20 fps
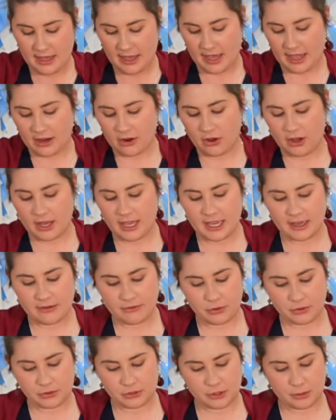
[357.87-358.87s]
And I
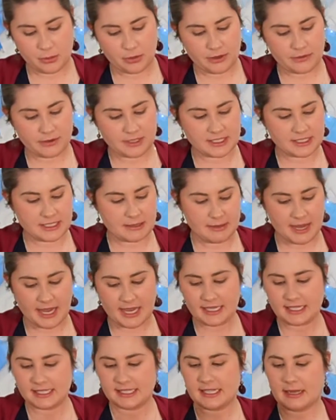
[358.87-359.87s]
have also previously
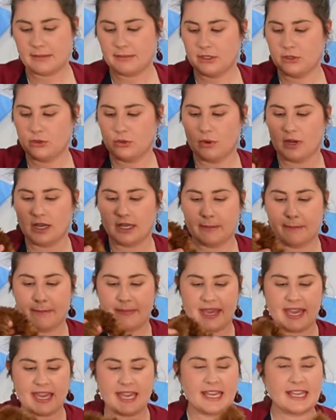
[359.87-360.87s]
made some little
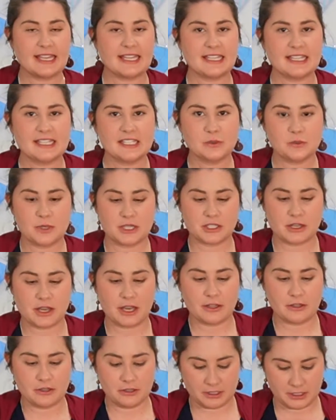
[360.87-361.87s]
bear ears, which
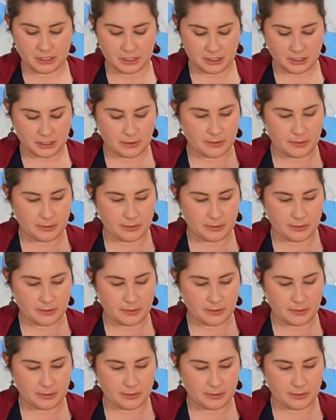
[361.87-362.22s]
I used to